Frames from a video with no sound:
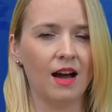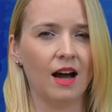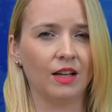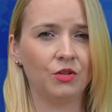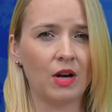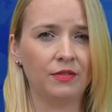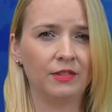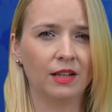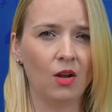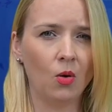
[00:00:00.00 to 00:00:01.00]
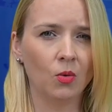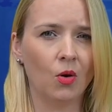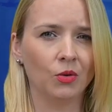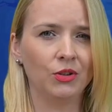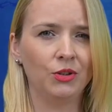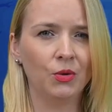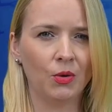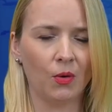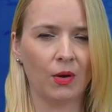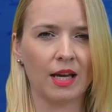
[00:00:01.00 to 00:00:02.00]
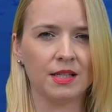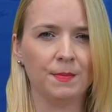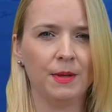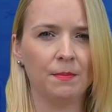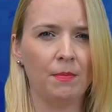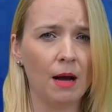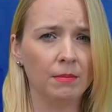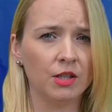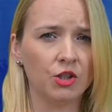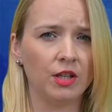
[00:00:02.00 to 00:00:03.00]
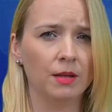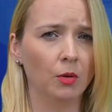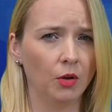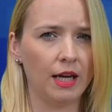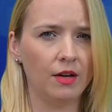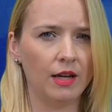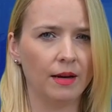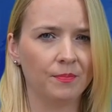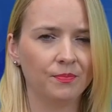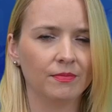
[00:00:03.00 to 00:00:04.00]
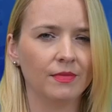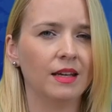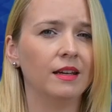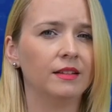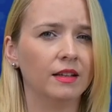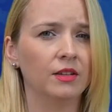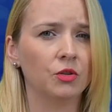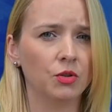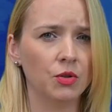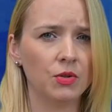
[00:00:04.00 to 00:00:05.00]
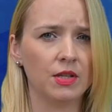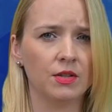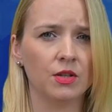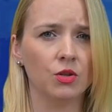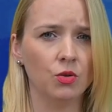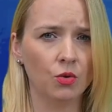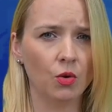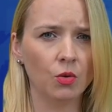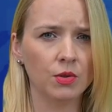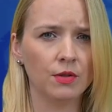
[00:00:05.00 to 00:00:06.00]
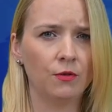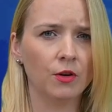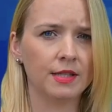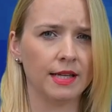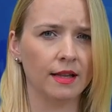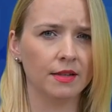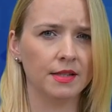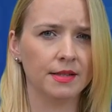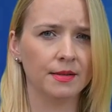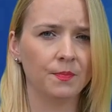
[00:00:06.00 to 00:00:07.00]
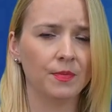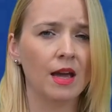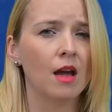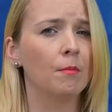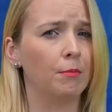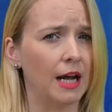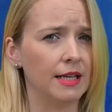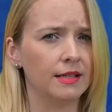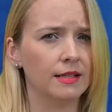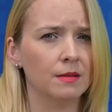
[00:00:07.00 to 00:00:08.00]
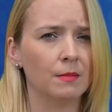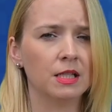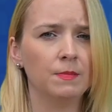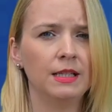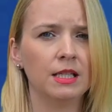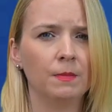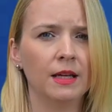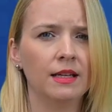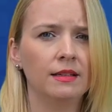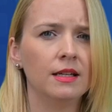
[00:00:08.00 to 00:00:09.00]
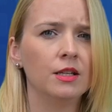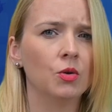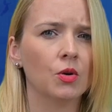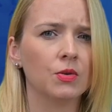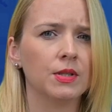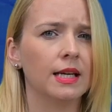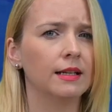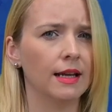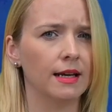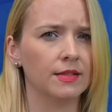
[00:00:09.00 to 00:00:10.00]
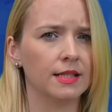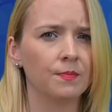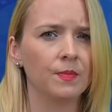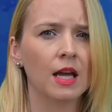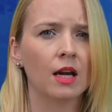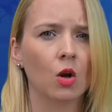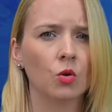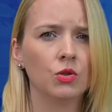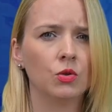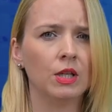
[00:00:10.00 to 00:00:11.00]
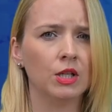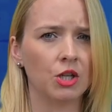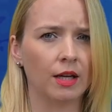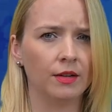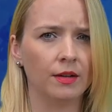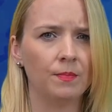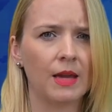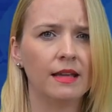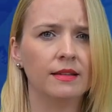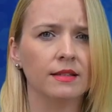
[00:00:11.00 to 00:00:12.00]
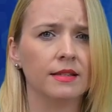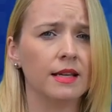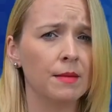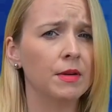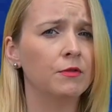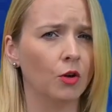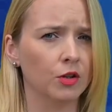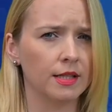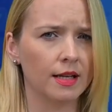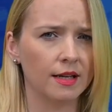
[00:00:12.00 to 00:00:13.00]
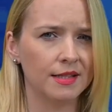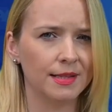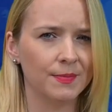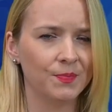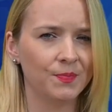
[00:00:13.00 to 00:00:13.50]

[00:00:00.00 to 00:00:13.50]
A draft law on the euro has been published in Bulgaria. It introduces new rules for sellers. Prices must be displayed in euros and levs, close to each other and in the same font size.